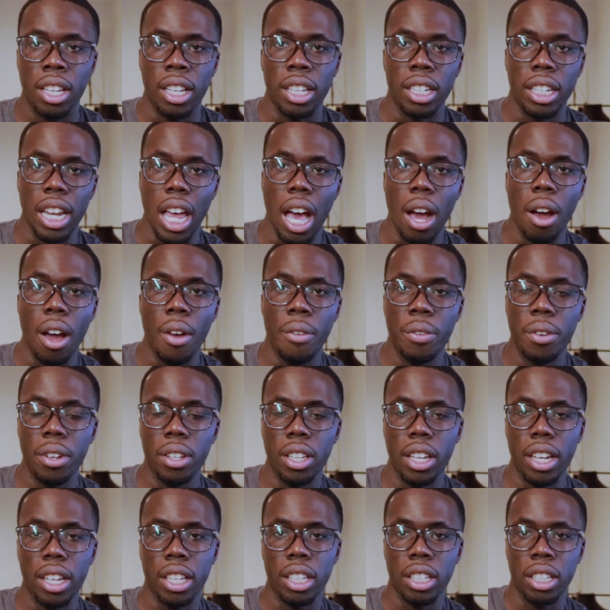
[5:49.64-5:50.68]
now I feel
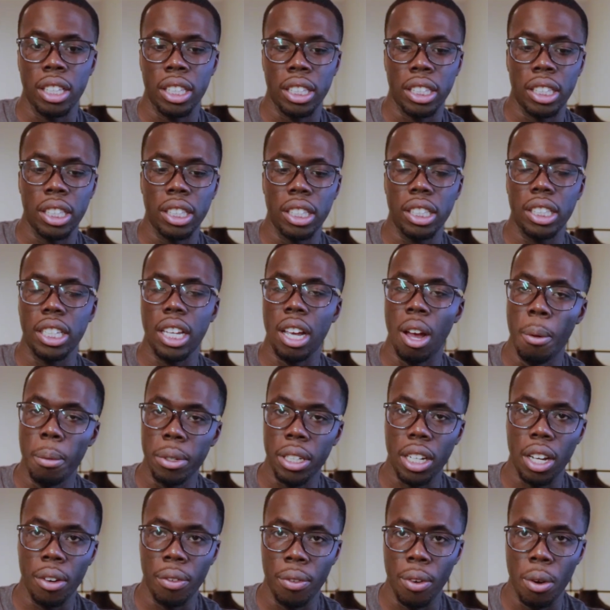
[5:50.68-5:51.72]
like since it's like
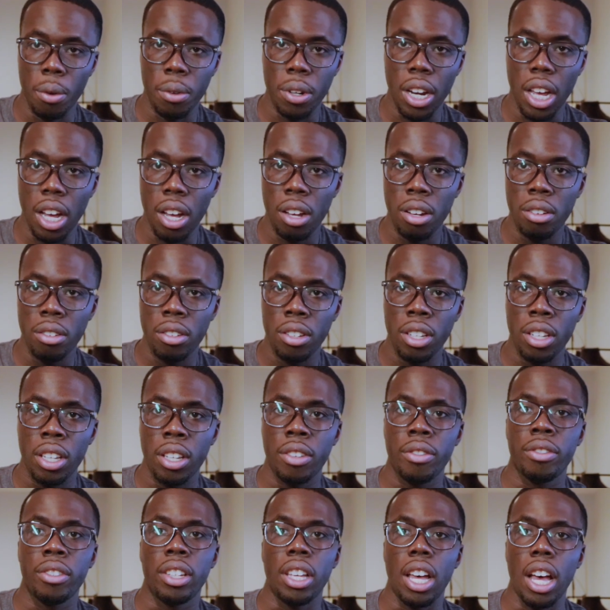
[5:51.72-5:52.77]
almost like a phone now,
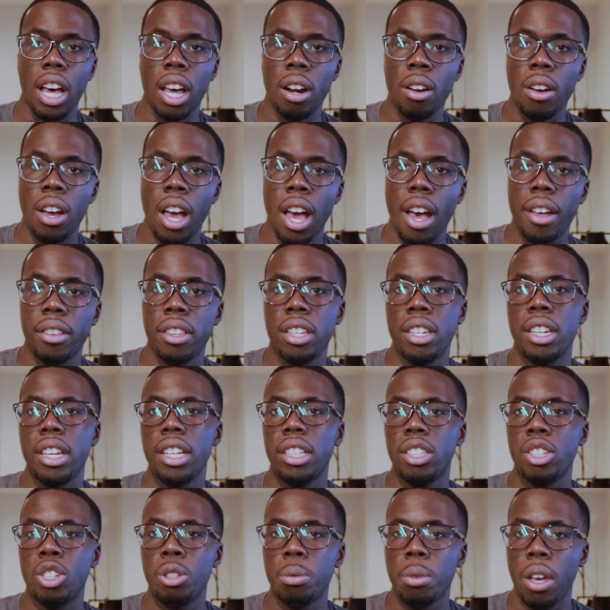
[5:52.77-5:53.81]
I don't have the need
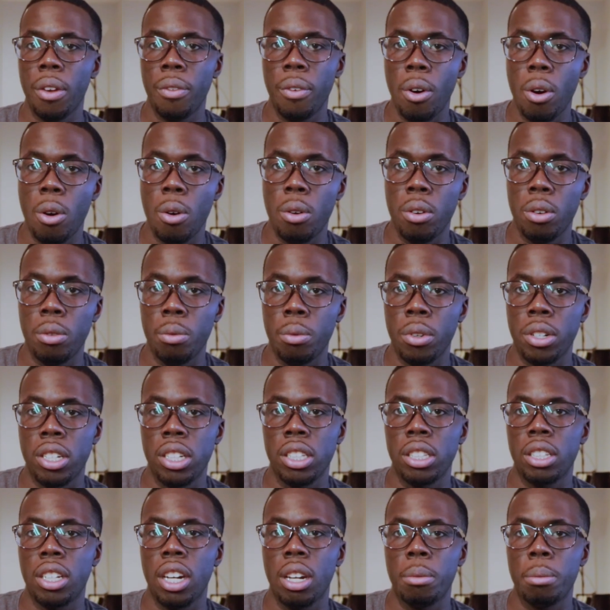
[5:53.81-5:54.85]
to use my phone, which
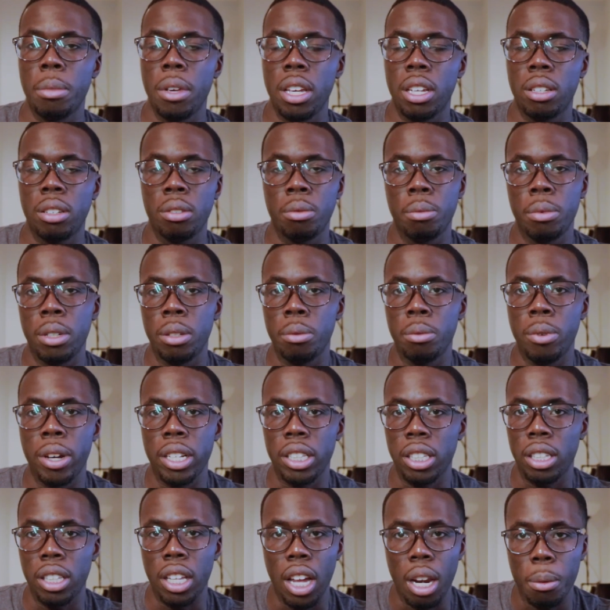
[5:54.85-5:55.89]
is gonna make me
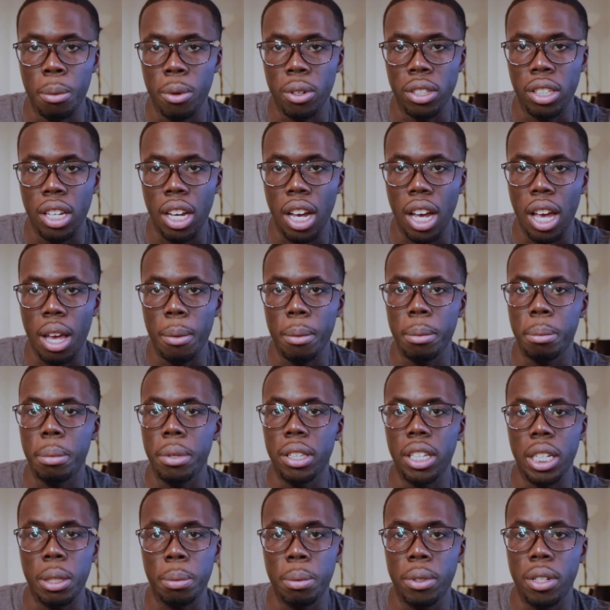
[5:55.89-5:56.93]
waste a lot more time, be
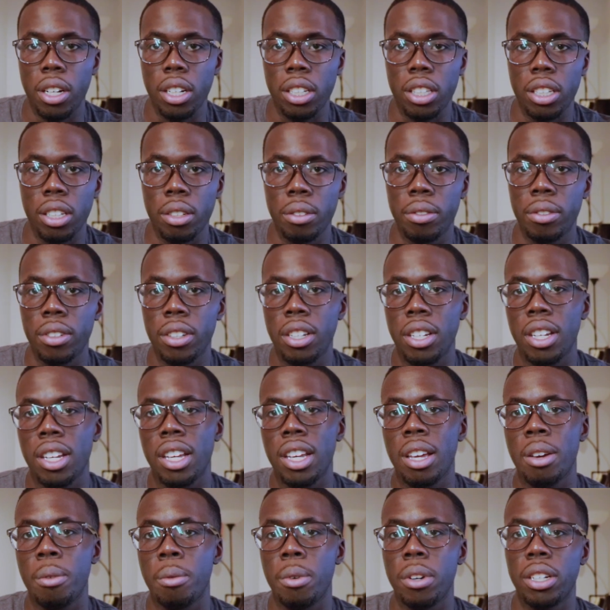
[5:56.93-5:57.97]
less productive,
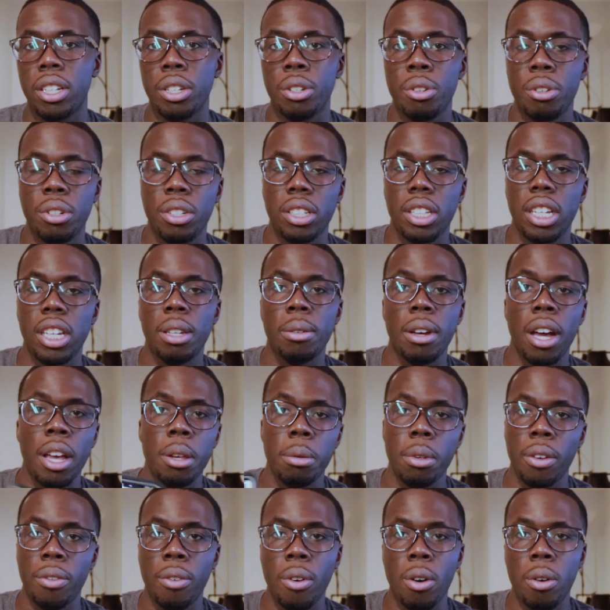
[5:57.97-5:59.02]
which usually I use
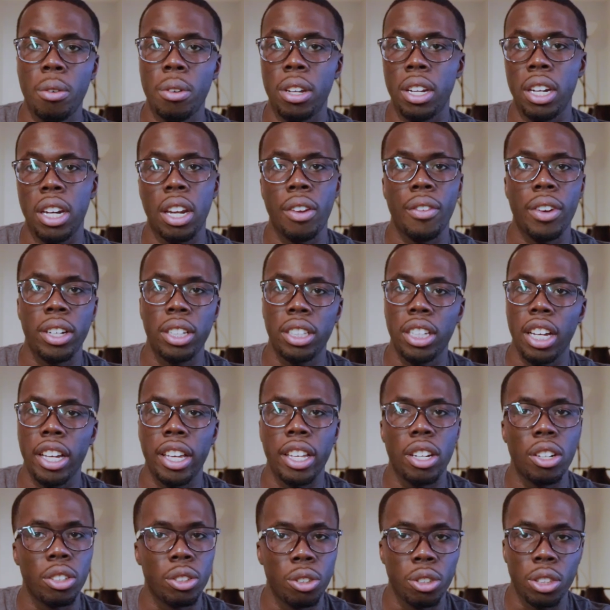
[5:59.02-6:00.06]
my phone and then eventually I
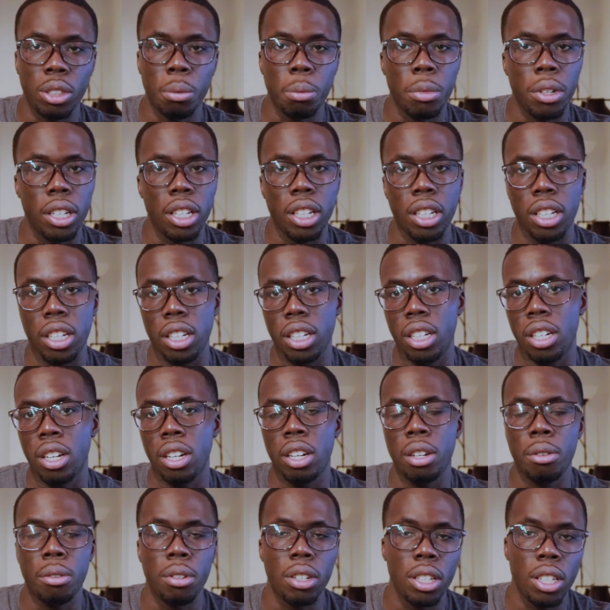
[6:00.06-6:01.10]
get on social media,
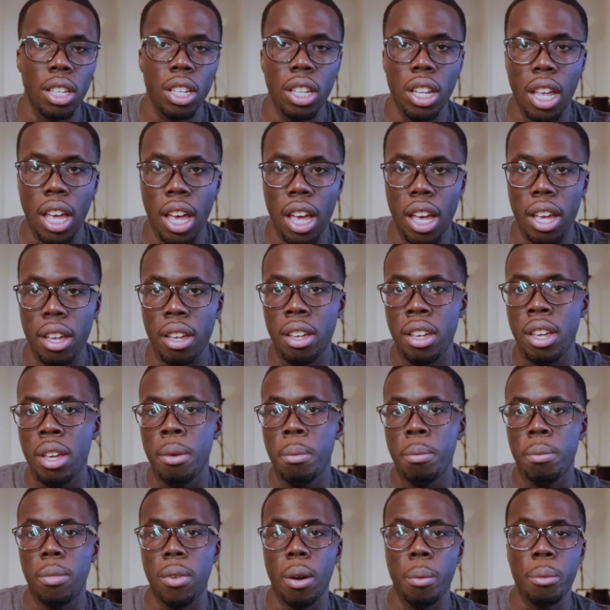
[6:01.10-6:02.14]
do this and that.
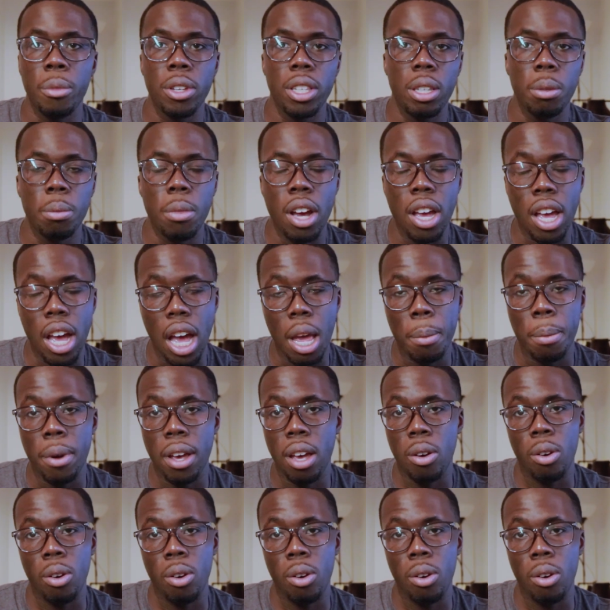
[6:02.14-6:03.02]
But I'm using my iPad,